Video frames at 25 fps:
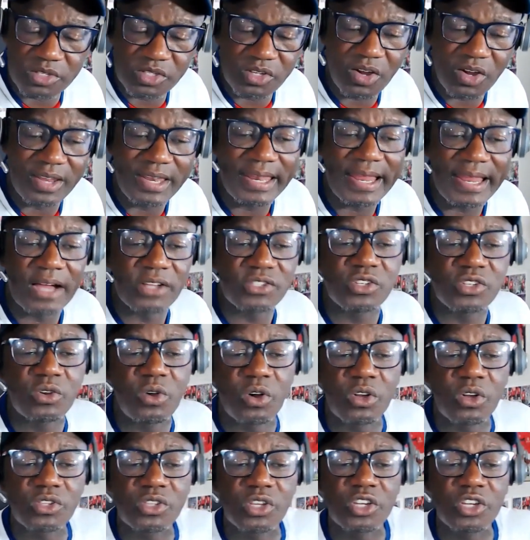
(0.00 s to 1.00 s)
not allowed to
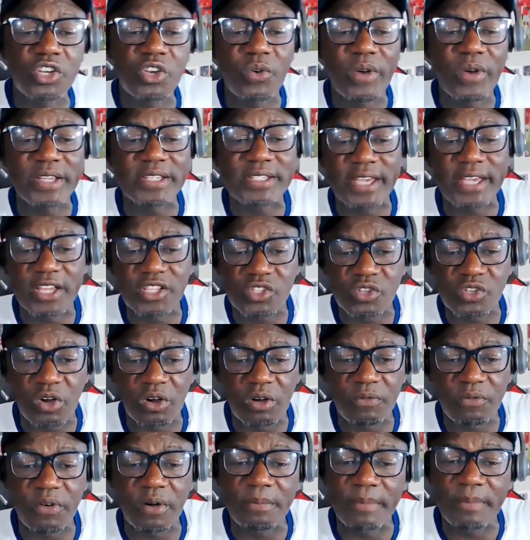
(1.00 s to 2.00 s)
go on the USA
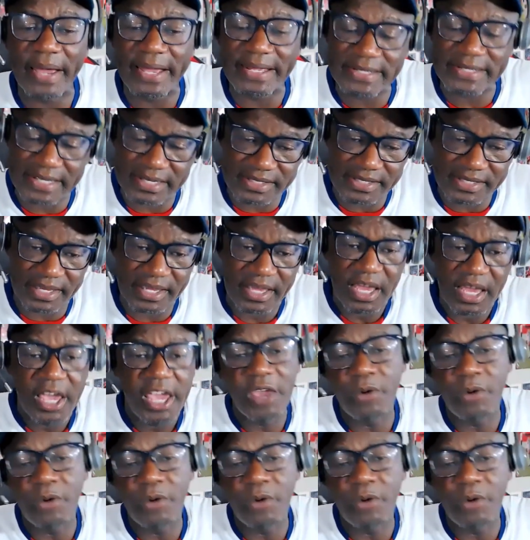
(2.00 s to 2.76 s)
tour for Man City.